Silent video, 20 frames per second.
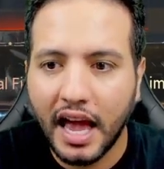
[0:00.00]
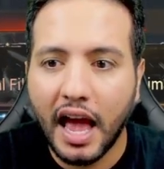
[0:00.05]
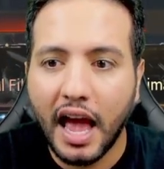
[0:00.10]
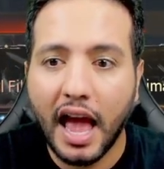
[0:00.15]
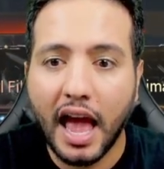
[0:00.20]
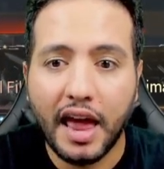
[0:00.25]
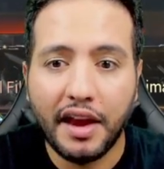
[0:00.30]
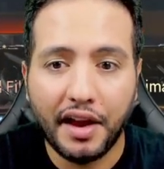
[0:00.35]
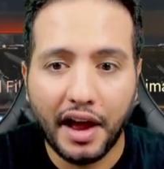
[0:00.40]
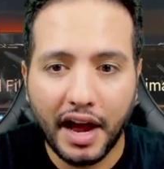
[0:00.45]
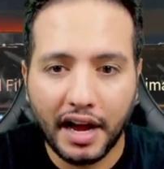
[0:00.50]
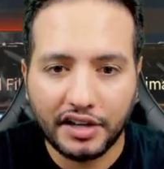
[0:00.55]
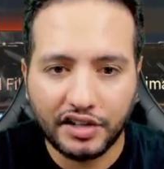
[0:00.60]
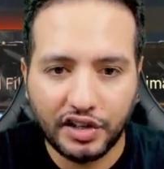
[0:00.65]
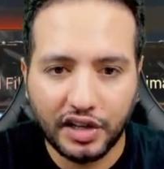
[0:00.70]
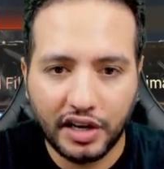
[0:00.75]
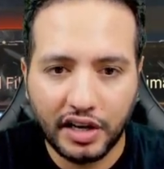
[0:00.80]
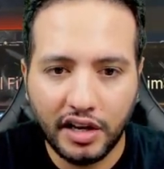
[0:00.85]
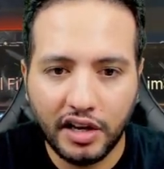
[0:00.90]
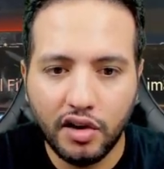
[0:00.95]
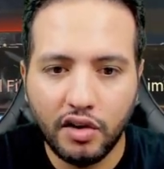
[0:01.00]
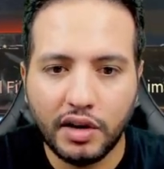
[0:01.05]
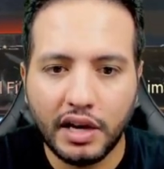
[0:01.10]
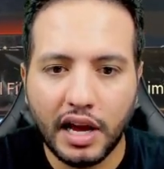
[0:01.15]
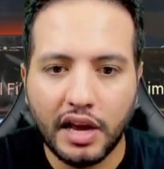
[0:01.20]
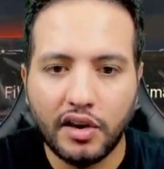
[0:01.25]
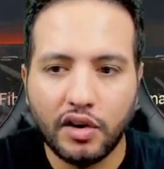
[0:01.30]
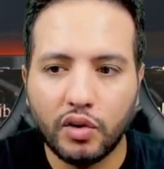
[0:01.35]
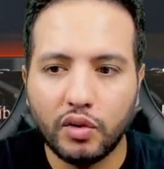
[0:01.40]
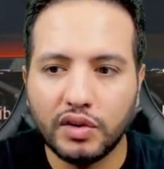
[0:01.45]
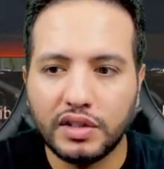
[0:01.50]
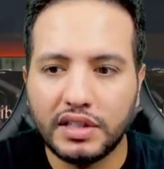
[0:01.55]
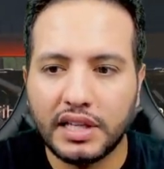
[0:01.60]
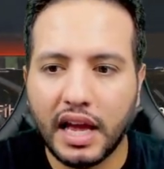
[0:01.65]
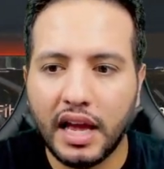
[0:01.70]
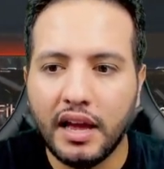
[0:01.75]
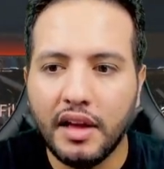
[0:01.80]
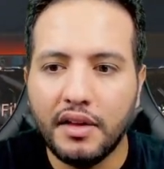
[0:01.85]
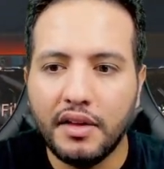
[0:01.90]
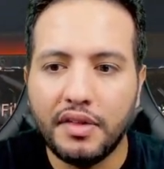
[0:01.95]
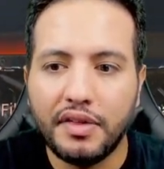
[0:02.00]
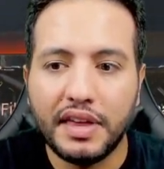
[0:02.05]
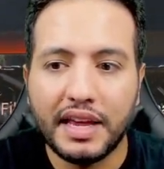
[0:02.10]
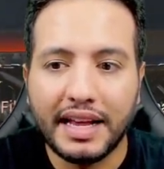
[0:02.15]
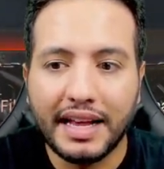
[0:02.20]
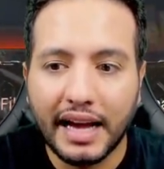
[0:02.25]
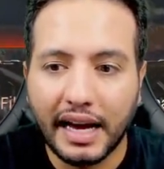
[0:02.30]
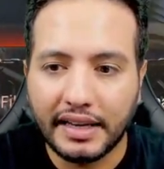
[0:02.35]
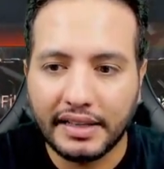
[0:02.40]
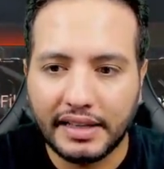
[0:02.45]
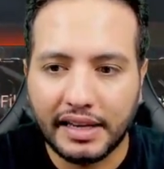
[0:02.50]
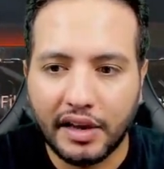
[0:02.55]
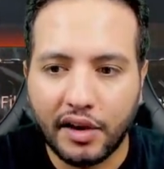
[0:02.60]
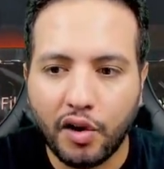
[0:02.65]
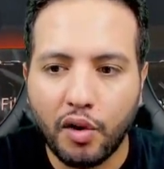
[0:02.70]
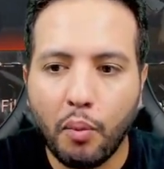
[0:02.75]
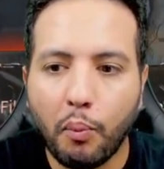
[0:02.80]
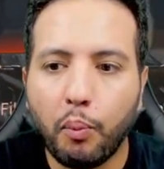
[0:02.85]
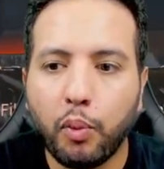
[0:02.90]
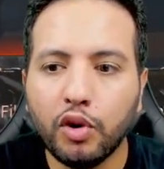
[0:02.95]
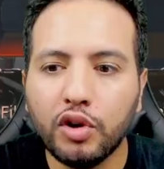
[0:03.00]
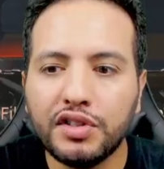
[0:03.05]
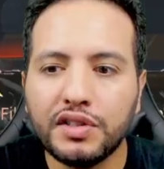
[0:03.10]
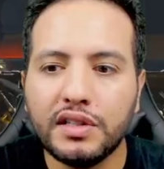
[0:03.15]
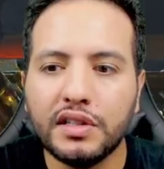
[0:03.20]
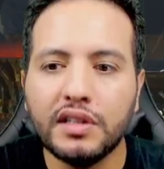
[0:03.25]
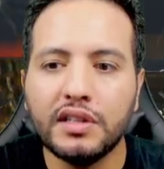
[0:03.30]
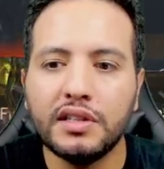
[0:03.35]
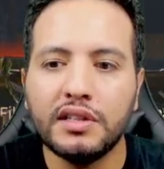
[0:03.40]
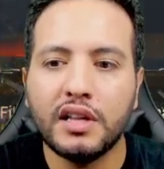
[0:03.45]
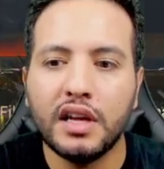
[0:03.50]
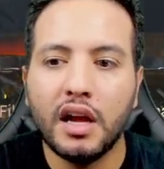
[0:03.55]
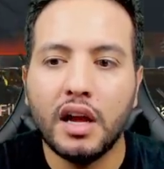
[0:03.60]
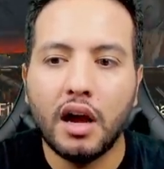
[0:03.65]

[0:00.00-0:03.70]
and actually you can use the guardian boosters